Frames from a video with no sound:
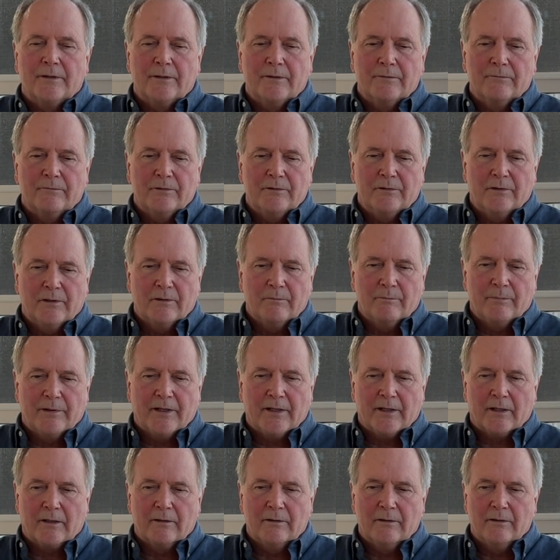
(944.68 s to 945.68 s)
we did
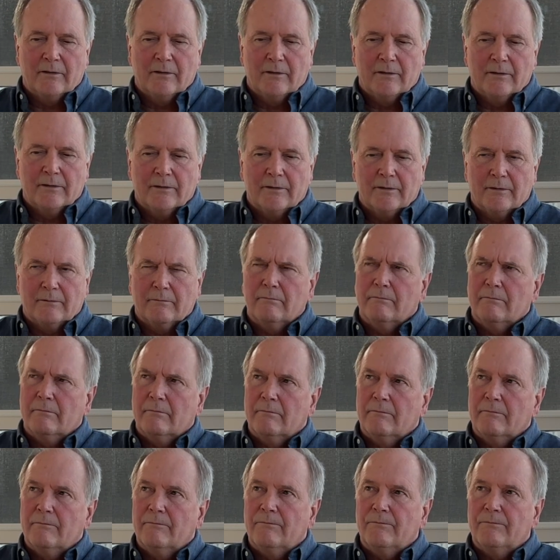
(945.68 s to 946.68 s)
back in
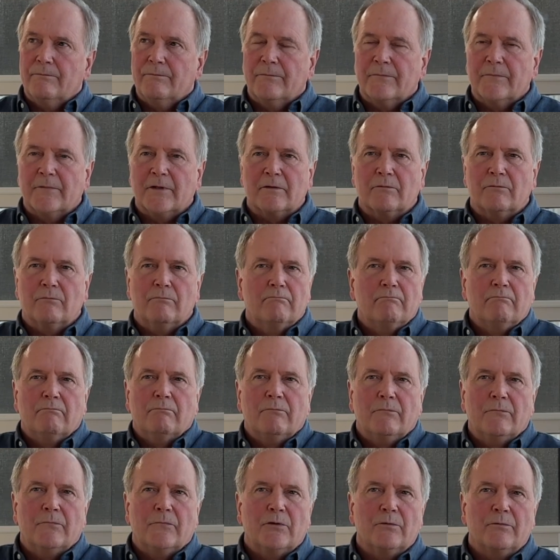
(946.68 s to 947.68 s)
like
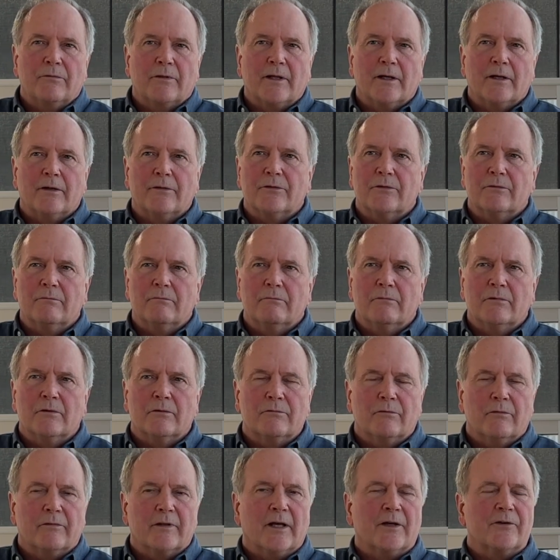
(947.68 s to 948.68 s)

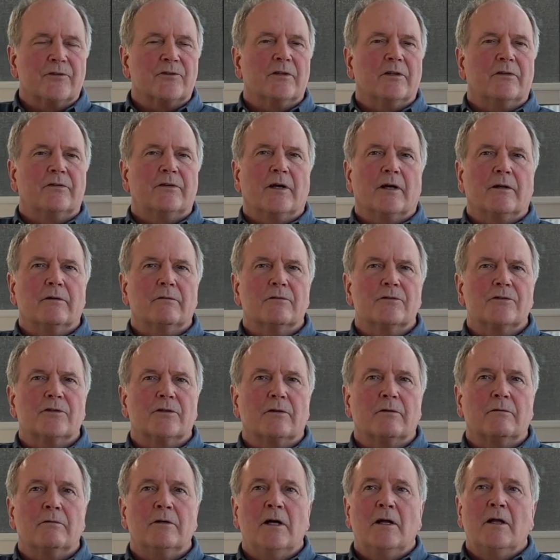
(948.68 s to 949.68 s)
2010 or
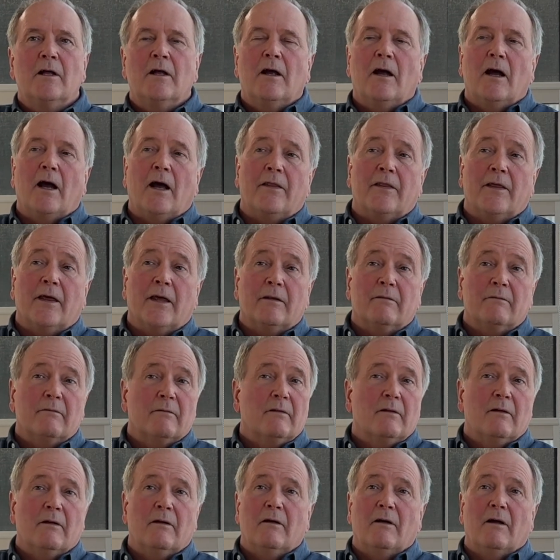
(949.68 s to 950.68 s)
so. And then
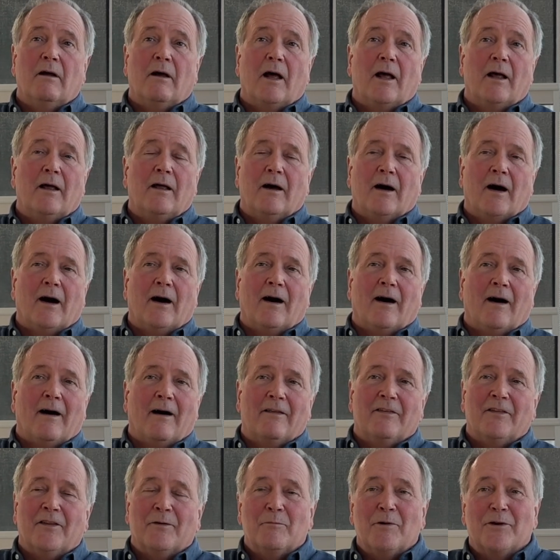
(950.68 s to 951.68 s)

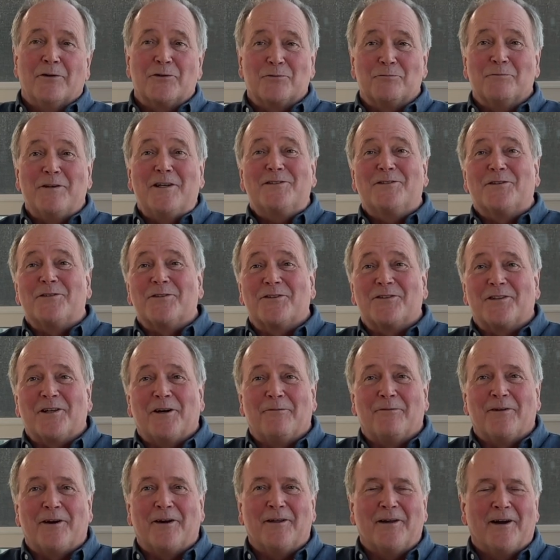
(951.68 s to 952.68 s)
the most recent
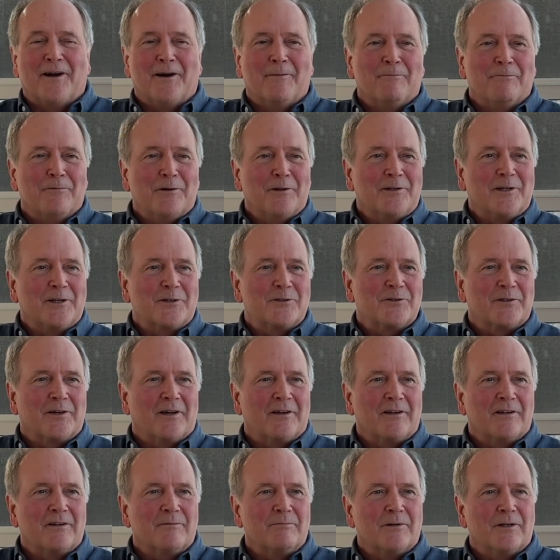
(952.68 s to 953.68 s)
stuff I'm really
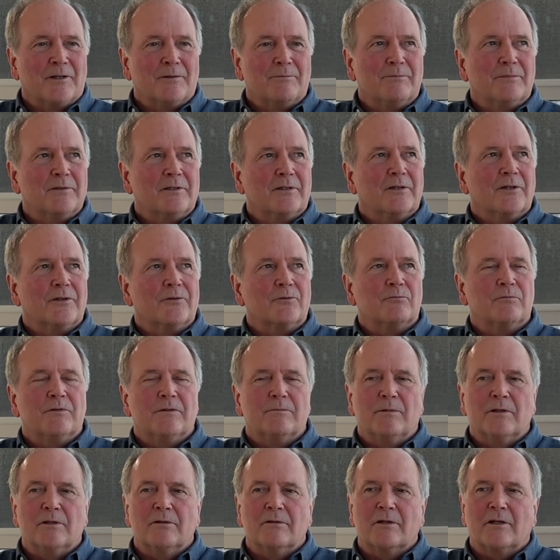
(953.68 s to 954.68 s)
excited about, because we've
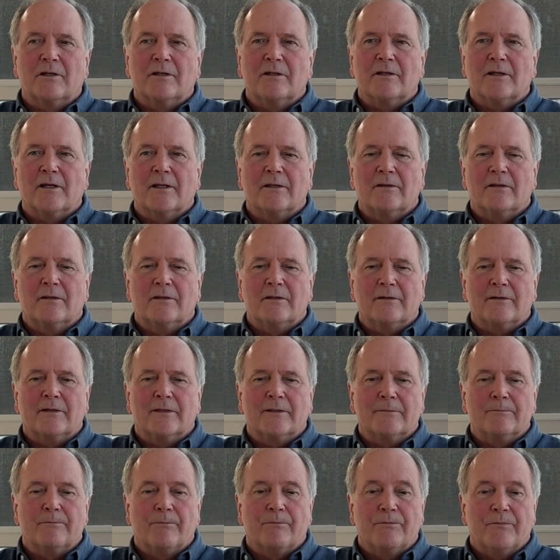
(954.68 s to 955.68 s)
been looking at
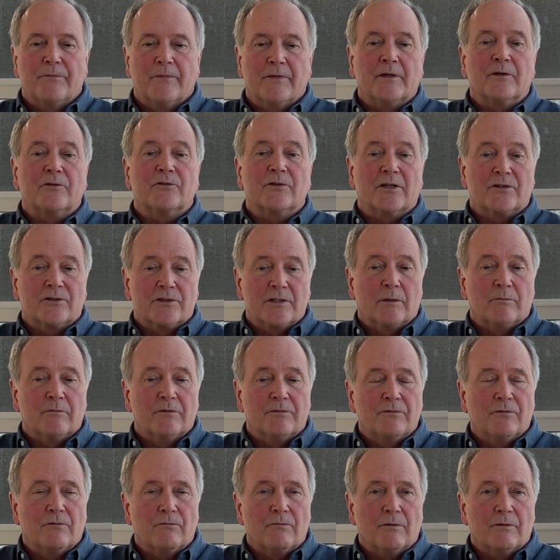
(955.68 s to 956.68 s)
things like
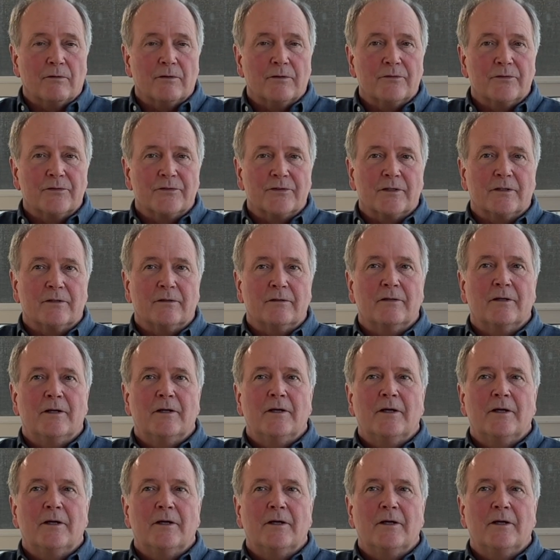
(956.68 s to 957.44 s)
semaphorins and